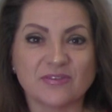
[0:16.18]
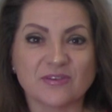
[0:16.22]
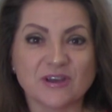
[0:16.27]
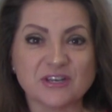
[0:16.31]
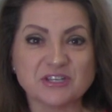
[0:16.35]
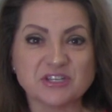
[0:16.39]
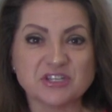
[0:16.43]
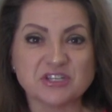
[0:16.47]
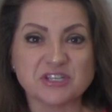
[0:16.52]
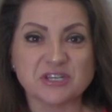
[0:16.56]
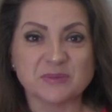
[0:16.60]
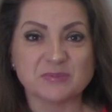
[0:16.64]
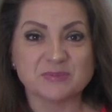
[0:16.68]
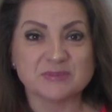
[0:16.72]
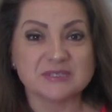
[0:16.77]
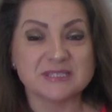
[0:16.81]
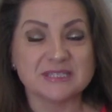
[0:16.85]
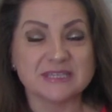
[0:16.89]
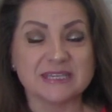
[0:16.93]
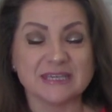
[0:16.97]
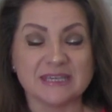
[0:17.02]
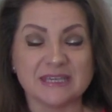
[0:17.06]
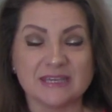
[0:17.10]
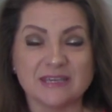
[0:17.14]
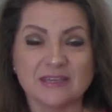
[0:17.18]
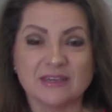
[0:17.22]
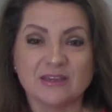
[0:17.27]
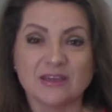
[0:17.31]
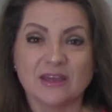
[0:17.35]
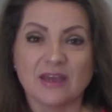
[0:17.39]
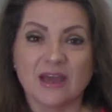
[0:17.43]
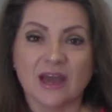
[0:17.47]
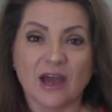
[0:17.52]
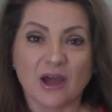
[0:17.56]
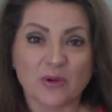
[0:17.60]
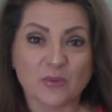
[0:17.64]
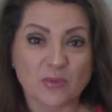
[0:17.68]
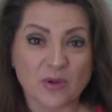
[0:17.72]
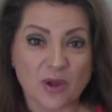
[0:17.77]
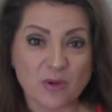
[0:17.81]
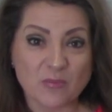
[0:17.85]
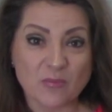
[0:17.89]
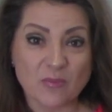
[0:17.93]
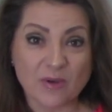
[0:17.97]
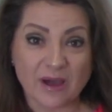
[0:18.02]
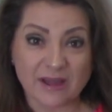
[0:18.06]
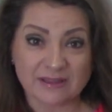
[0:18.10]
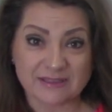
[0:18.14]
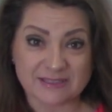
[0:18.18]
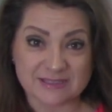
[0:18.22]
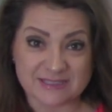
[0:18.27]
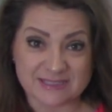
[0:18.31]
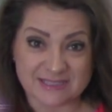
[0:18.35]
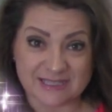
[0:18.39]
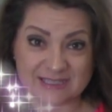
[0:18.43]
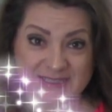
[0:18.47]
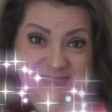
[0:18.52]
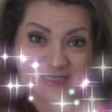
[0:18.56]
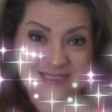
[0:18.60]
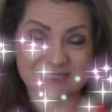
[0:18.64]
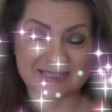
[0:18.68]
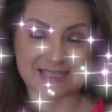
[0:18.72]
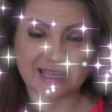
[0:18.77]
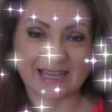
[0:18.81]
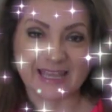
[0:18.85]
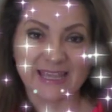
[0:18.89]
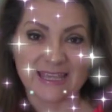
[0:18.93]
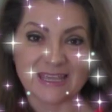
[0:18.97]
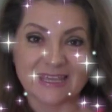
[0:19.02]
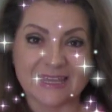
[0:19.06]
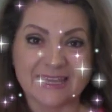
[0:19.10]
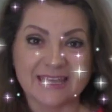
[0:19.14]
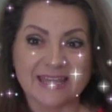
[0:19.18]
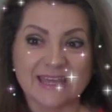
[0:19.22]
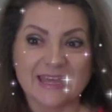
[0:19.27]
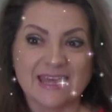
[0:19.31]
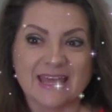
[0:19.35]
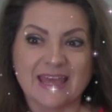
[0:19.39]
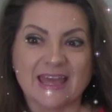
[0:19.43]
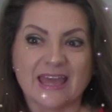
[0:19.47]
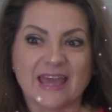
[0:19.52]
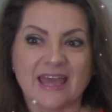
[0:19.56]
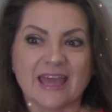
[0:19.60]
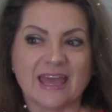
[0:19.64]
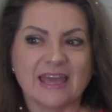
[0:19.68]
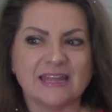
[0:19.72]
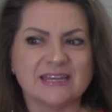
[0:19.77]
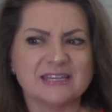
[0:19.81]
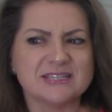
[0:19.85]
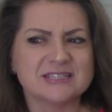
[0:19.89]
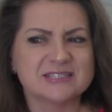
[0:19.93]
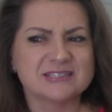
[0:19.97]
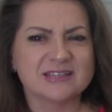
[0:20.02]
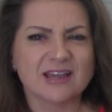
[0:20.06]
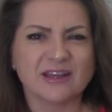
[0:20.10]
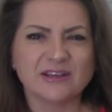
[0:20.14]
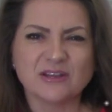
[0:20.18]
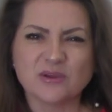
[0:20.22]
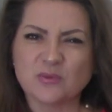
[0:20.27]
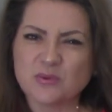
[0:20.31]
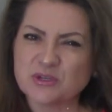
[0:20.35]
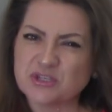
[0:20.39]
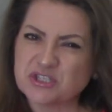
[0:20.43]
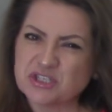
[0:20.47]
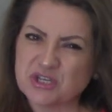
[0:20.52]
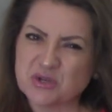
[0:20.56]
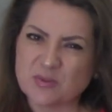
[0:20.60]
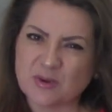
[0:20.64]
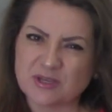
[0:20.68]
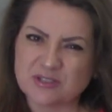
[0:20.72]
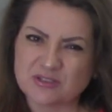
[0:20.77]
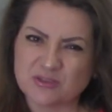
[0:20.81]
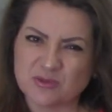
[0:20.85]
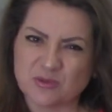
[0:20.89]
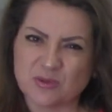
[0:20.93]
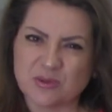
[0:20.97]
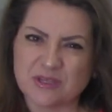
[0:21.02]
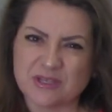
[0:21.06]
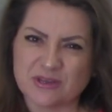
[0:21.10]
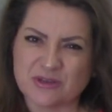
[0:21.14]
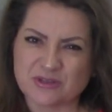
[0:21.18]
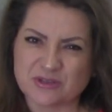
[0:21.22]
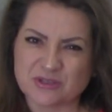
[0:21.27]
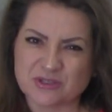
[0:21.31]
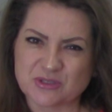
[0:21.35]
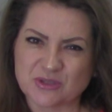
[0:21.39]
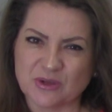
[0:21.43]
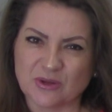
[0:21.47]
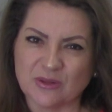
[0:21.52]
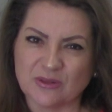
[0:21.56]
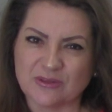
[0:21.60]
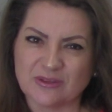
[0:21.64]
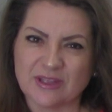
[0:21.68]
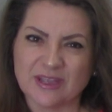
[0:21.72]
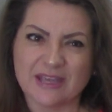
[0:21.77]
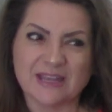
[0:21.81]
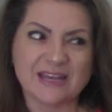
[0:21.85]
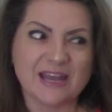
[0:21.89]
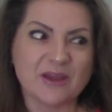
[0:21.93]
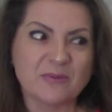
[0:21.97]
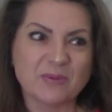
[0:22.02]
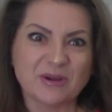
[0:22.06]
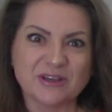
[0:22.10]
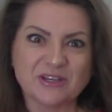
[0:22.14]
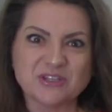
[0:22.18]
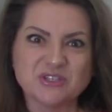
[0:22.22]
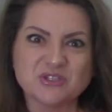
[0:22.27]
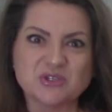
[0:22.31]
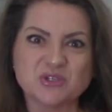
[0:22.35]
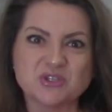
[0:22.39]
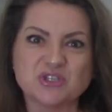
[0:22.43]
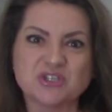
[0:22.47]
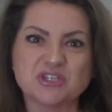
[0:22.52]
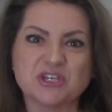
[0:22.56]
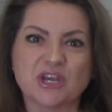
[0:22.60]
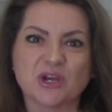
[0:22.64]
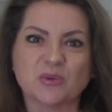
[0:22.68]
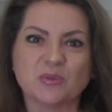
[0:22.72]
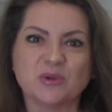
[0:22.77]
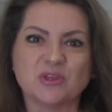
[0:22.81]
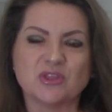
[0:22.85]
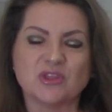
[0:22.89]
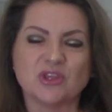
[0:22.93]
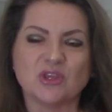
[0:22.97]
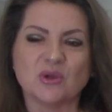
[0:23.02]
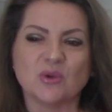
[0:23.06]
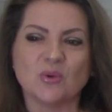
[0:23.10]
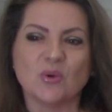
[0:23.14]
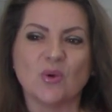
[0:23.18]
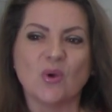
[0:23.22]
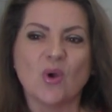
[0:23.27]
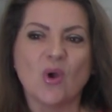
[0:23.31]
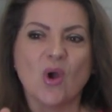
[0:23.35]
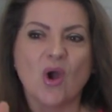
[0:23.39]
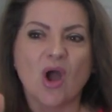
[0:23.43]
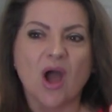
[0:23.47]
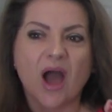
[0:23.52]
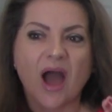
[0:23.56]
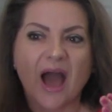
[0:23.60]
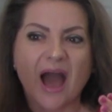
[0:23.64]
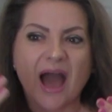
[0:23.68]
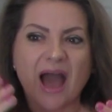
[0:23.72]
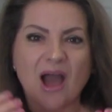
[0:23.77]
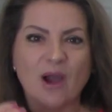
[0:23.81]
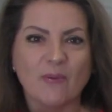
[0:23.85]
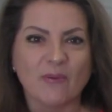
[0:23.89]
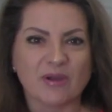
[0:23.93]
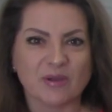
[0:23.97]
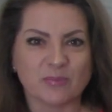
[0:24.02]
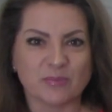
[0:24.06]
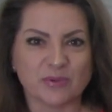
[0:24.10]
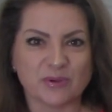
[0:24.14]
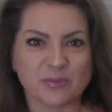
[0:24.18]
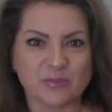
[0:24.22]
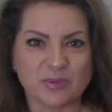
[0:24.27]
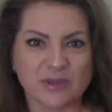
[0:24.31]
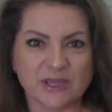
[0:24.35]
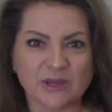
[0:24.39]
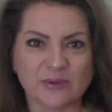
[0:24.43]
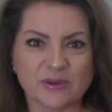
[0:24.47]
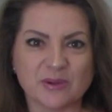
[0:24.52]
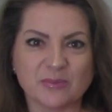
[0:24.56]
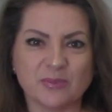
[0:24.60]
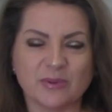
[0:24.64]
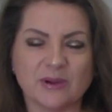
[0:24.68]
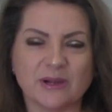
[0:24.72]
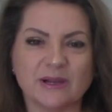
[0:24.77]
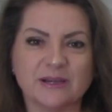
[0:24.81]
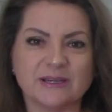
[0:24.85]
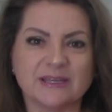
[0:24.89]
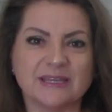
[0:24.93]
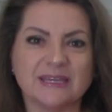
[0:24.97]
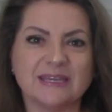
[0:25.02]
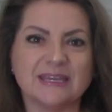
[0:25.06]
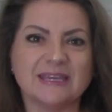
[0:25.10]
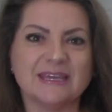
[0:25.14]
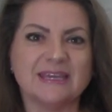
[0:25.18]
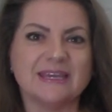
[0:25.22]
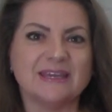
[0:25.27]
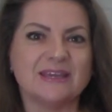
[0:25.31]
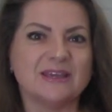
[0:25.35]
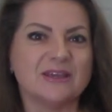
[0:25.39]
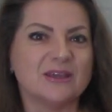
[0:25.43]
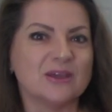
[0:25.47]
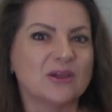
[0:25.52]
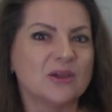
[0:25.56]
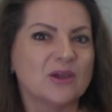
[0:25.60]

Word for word: friendship tea around Valentine's Day. And it started when she was 3 years old. And I wanted to share with you how I prepare a party,